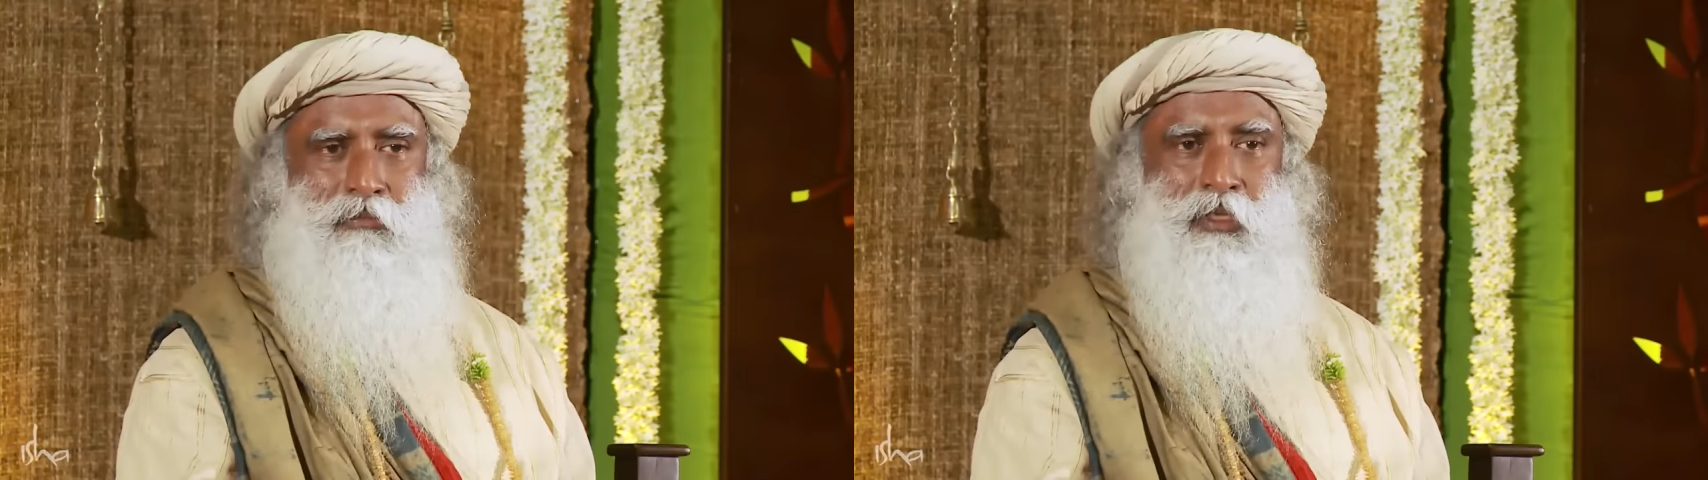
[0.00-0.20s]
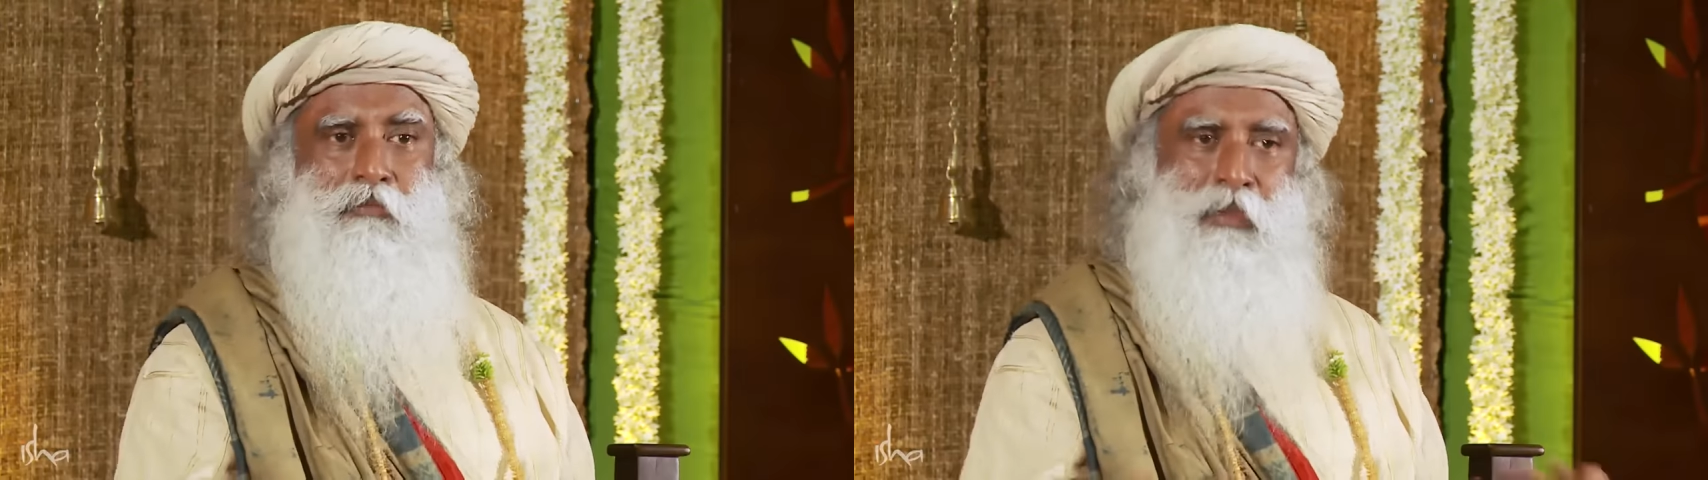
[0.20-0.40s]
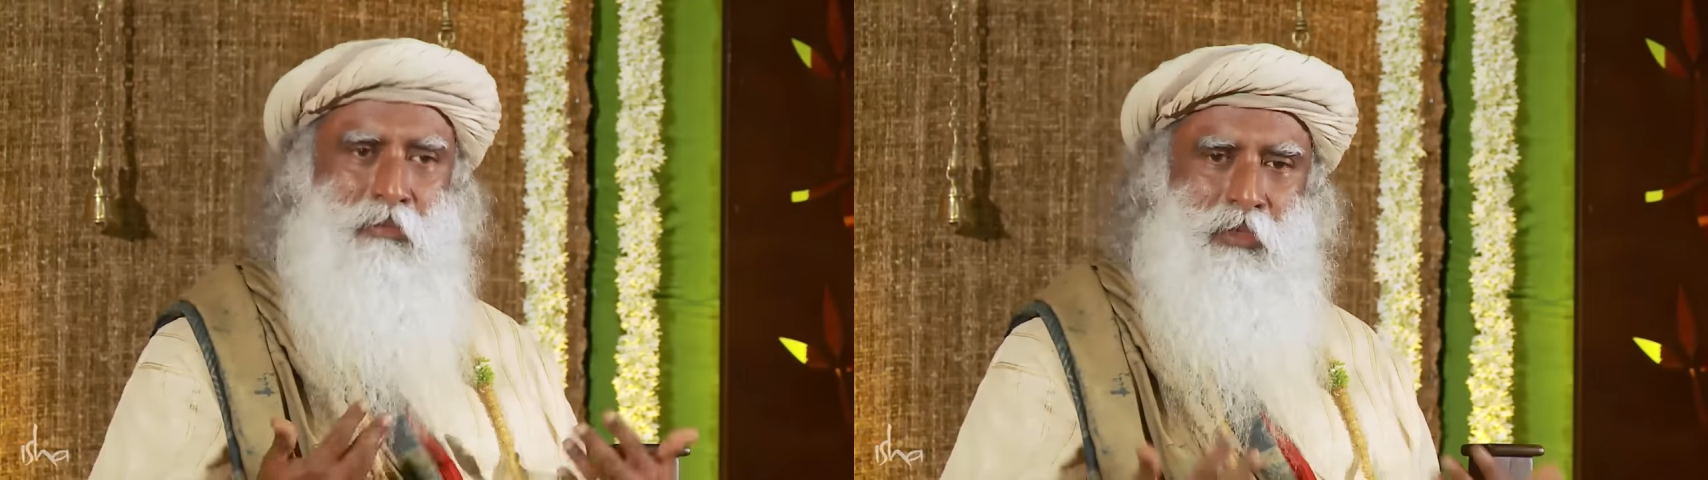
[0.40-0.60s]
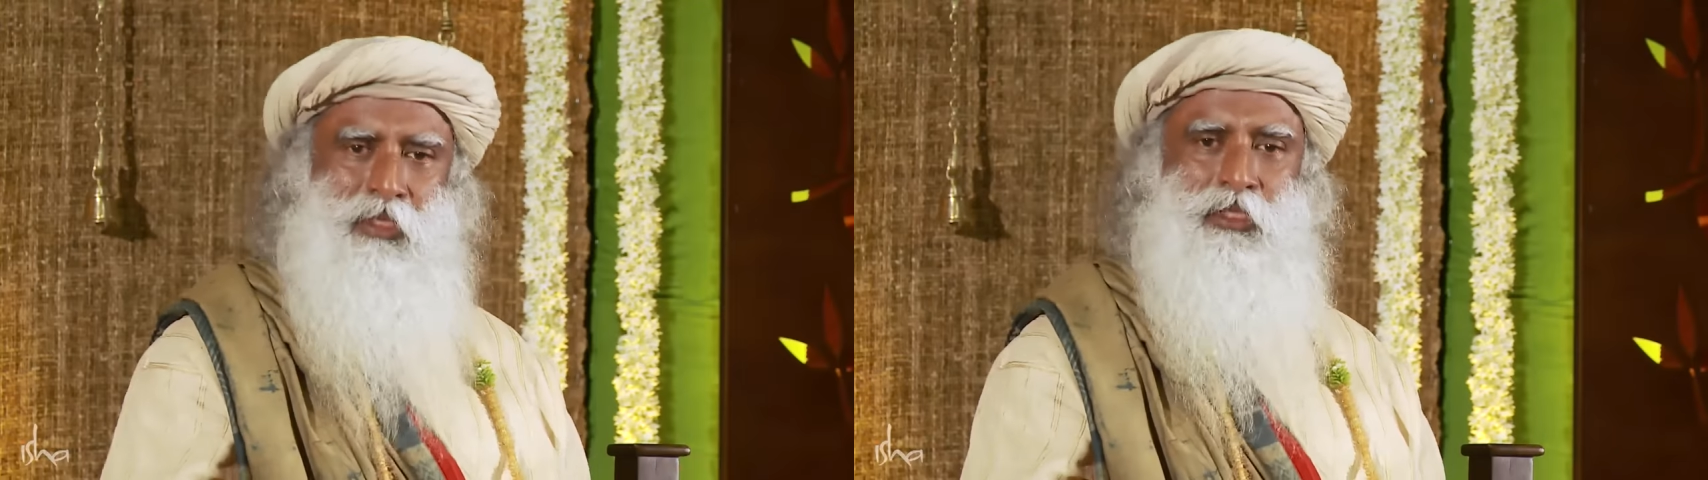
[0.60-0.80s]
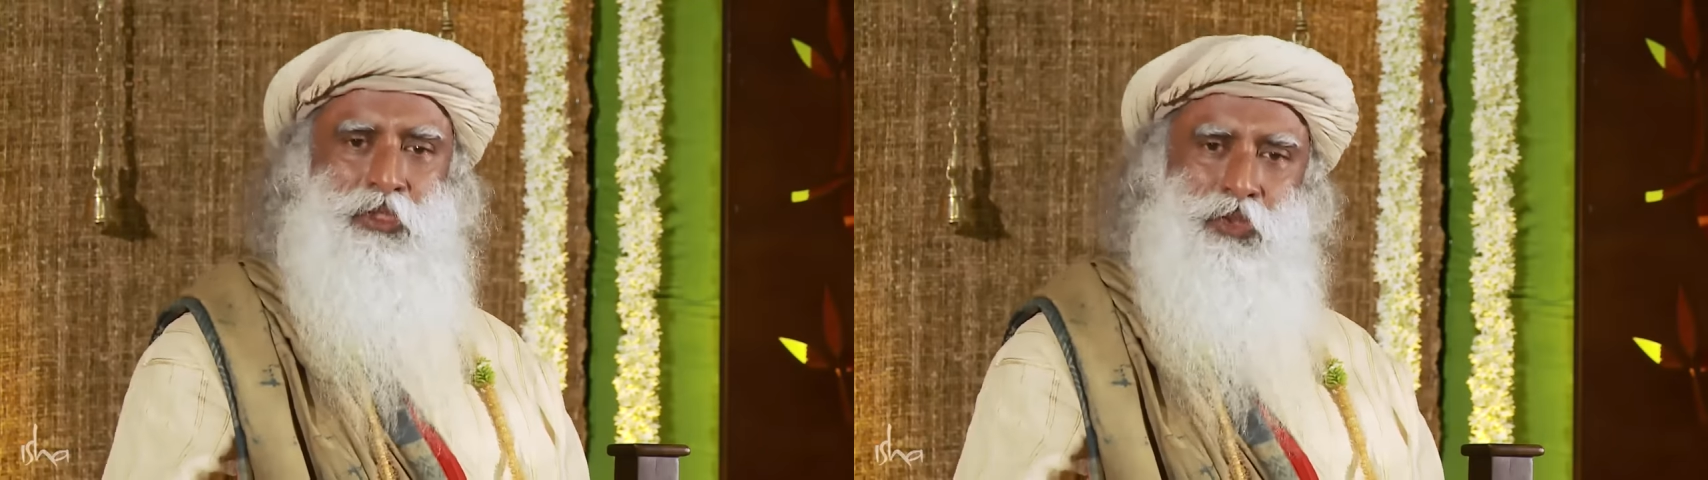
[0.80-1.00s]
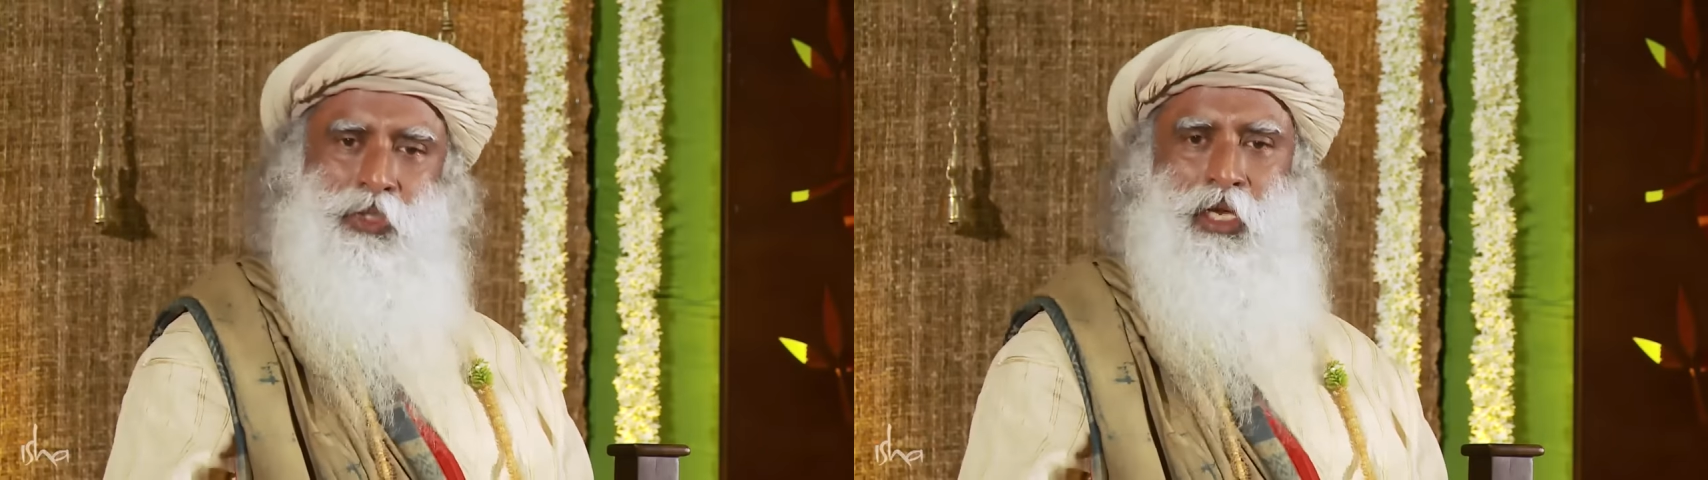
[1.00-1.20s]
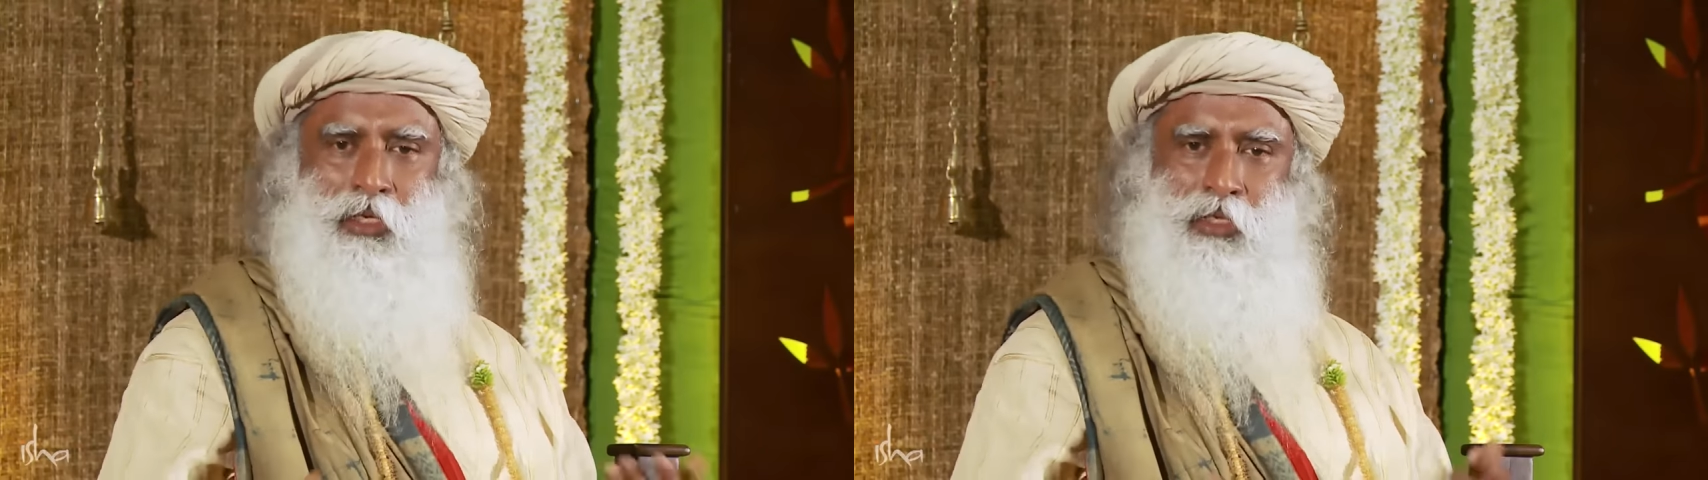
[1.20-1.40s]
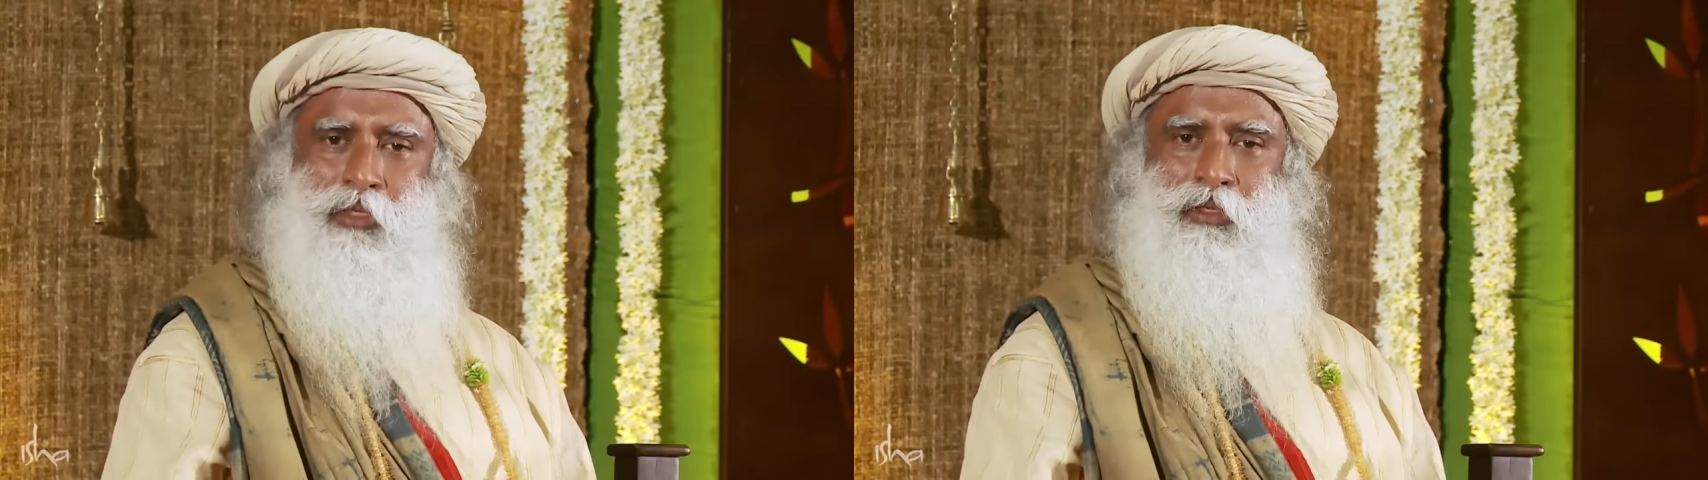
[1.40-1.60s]
The memory that you
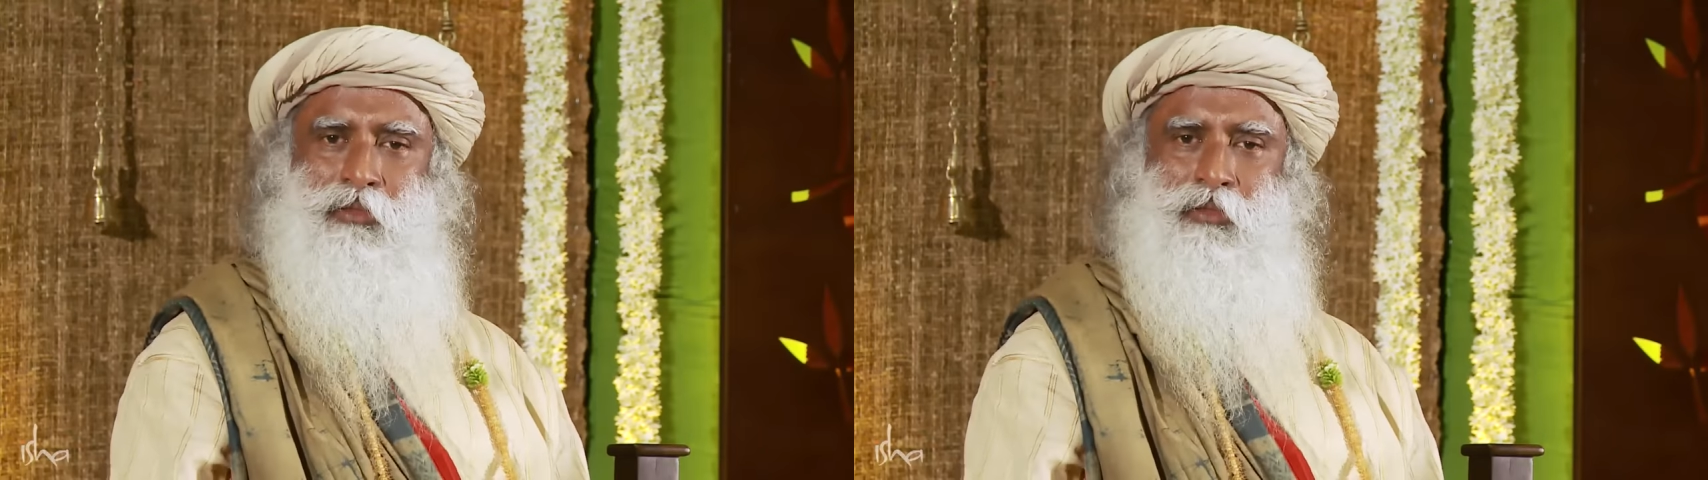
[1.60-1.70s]
carry.